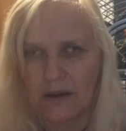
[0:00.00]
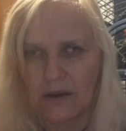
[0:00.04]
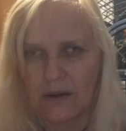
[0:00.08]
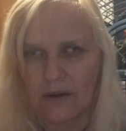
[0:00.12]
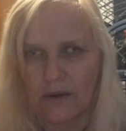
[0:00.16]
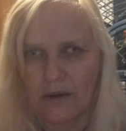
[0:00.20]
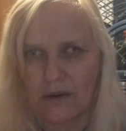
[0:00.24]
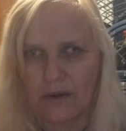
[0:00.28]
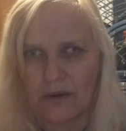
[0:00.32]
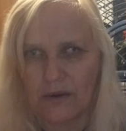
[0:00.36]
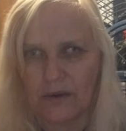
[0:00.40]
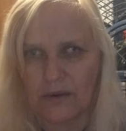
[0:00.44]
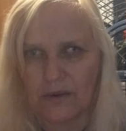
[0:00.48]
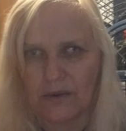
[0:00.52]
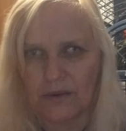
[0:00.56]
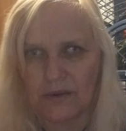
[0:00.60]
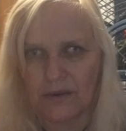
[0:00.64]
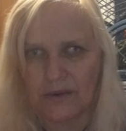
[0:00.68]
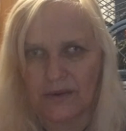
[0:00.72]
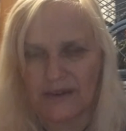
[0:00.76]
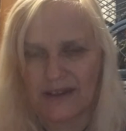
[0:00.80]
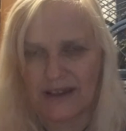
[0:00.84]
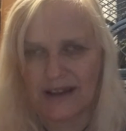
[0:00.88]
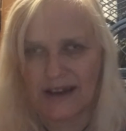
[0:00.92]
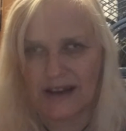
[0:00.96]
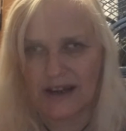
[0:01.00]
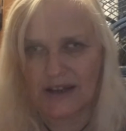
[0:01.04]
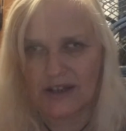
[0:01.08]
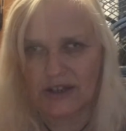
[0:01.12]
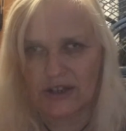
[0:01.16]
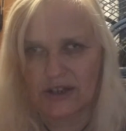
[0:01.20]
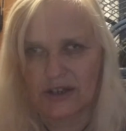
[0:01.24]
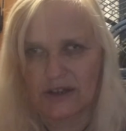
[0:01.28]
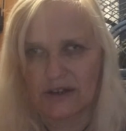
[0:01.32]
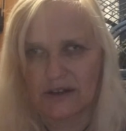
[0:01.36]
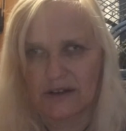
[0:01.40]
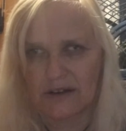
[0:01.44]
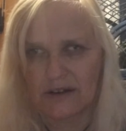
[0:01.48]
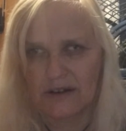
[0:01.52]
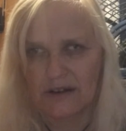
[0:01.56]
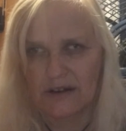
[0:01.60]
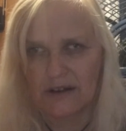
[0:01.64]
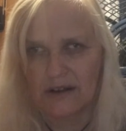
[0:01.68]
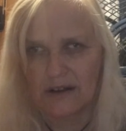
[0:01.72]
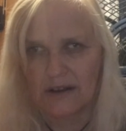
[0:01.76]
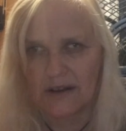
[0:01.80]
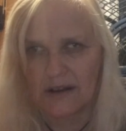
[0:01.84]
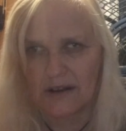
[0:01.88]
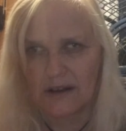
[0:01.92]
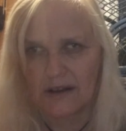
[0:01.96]
Oh, said Ashton.
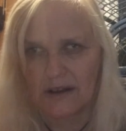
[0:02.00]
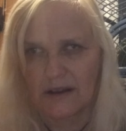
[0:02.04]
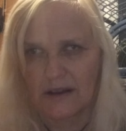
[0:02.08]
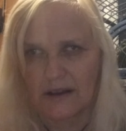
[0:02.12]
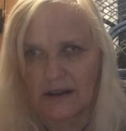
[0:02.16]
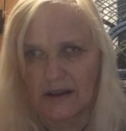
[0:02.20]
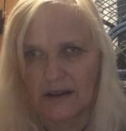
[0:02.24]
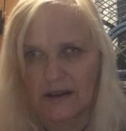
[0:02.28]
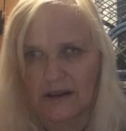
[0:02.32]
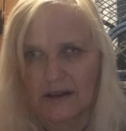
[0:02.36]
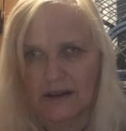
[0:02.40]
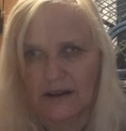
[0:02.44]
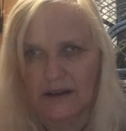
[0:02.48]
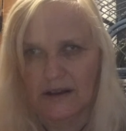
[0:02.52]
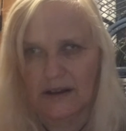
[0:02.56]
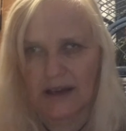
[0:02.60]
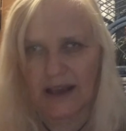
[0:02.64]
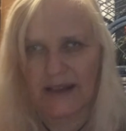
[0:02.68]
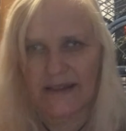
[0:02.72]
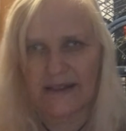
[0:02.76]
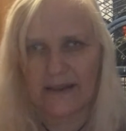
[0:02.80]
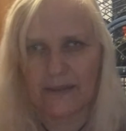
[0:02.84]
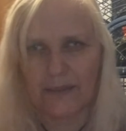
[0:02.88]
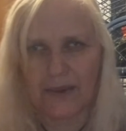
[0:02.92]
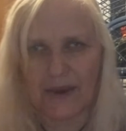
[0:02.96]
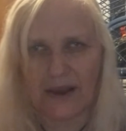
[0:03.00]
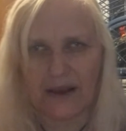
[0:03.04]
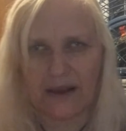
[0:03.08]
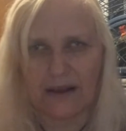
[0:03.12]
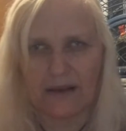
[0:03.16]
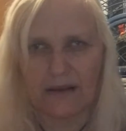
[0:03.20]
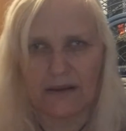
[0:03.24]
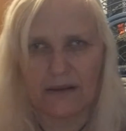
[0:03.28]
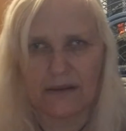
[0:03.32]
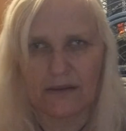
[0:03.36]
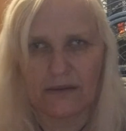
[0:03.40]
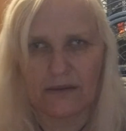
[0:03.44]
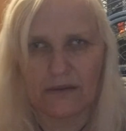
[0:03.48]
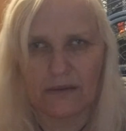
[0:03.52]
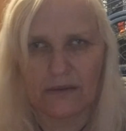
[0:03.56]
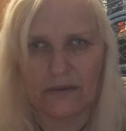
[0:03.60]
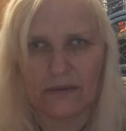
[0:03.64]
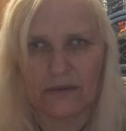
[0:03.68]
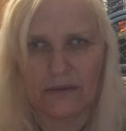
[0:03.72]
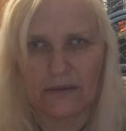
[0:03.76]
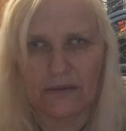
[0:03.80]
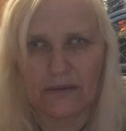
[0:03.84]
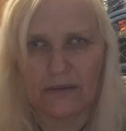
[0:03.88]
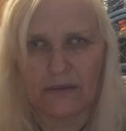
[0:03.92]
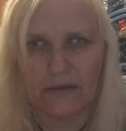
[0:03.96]
Gets a bit
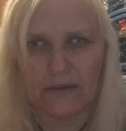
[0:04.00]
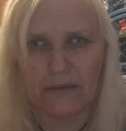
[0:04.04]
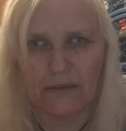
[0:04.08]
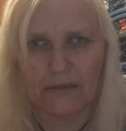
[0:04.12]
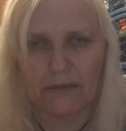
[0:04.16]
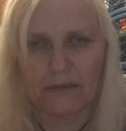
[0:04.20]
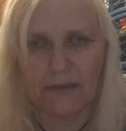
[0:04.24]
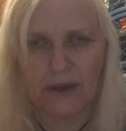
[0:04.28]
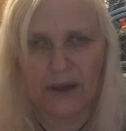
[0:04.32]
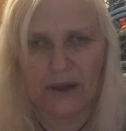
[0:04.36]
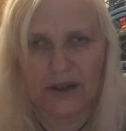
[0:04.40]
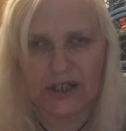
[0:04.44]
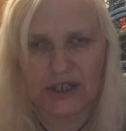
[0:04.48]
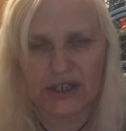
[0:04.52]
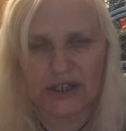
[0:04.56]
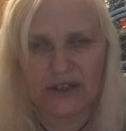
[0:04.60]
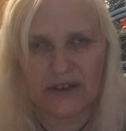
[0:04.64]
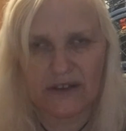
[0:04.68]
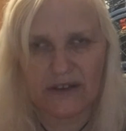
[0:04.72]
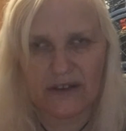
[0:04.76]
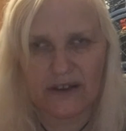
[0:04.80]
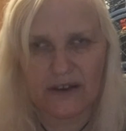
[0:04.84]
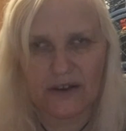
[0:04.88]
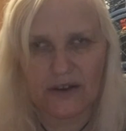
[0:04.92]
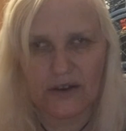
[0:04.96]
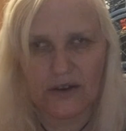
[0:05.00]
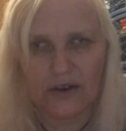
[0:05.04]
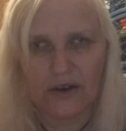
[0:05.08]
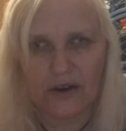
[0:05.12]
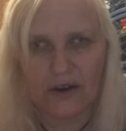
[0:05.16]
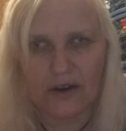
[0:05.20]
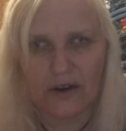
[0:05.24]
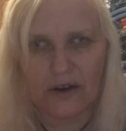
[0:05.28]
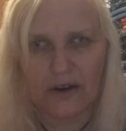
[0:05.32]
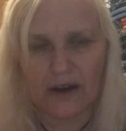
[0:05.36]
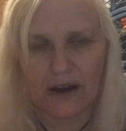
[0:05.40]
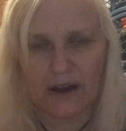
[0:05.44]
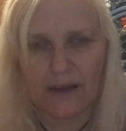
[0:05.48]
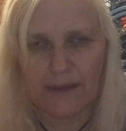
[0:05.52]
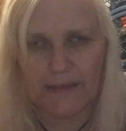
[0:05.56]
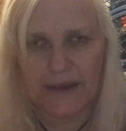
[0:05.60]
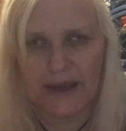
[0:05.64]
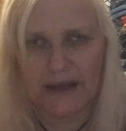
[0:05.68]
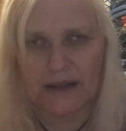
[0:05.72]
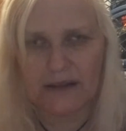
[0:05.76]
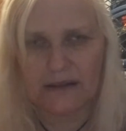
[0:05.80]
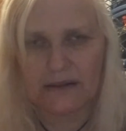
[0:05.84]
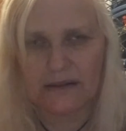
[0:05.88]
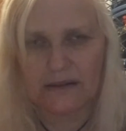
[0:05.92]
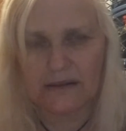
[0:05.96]
much, does it not? I
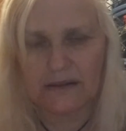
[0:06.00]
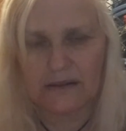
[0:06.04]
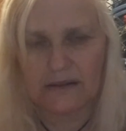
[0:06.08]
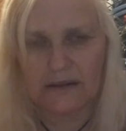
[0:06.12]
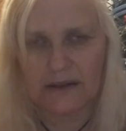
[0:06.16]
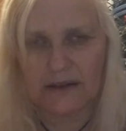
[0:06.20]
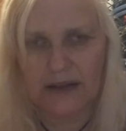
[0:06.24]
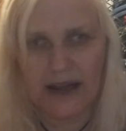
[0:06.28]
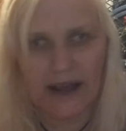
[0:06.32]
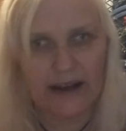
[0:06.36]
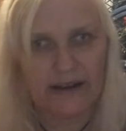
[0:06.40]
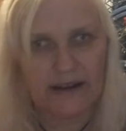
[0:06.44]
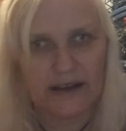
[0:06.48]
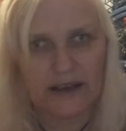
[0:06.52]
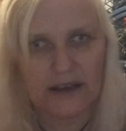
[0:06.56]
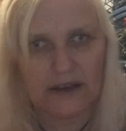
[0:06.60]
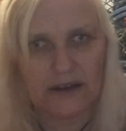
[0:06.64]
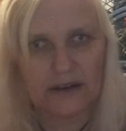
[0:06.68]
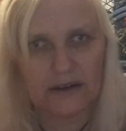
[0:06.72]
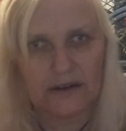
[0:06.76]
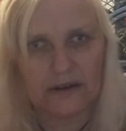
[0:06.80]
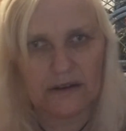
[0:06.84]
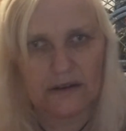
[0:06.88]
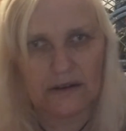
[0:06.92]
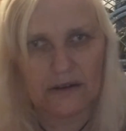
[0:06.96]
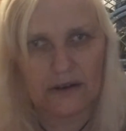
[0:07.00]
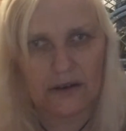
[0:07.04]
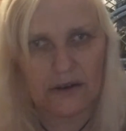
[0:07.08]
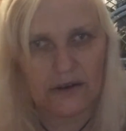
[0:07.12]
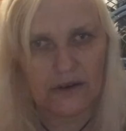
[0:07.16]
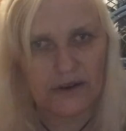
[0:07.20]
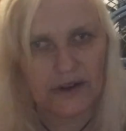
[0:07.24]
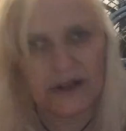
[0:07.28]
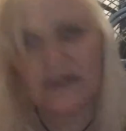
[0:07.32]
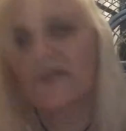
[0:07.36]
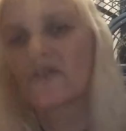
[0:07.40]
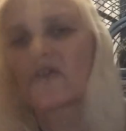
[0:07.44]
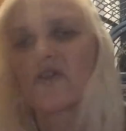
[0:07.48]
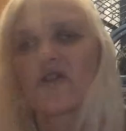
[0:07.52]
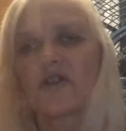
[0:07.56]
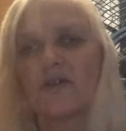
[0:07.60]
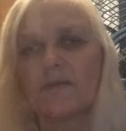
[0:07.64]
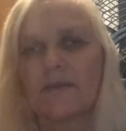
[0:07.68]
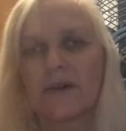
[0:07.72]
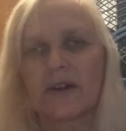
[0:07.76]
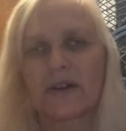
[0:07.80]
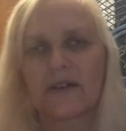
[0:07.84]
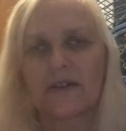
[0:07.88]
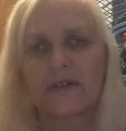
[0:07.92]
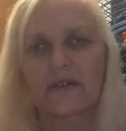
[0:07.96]
mean, carrying her
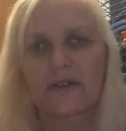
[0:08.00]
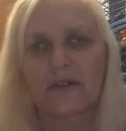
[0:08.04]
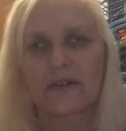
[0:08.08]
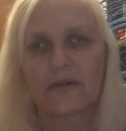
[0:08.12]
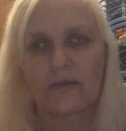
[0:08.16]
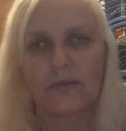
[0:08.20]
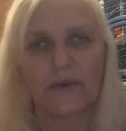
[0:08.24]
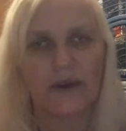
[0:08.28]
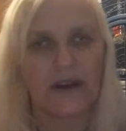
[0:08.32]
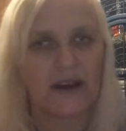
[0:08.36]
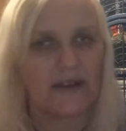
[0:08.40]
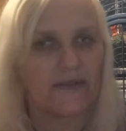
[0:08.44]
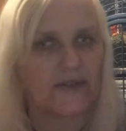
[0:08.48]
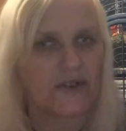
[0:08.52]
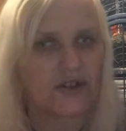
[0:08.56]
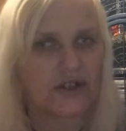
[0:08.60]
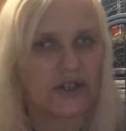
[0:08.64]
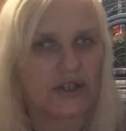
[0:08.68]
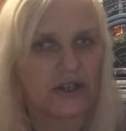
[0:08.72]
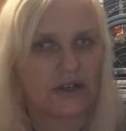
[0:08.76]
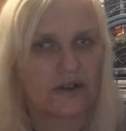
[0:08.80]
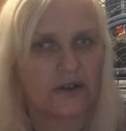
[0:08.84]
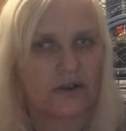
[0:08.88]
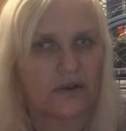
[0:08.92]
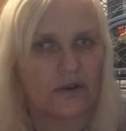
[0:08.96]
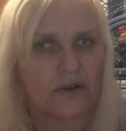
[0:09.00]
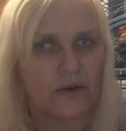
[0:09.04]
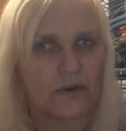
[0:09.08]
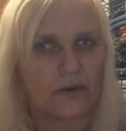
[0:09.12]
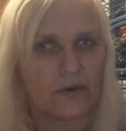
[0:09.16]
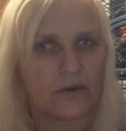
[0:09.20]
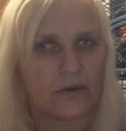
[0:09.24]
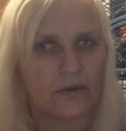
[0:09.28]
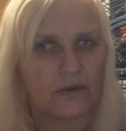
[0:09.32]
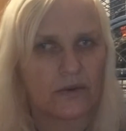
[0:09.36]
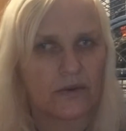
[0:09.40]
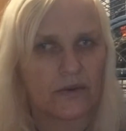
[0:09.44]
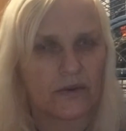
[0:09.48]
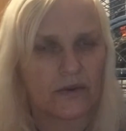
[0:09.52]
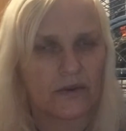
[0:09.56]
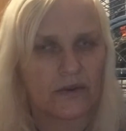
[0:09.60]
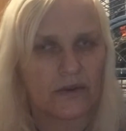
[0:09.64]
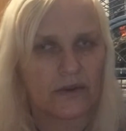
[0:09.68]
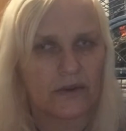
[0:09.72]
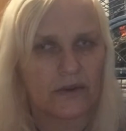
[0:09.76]
instruments wherever she goes.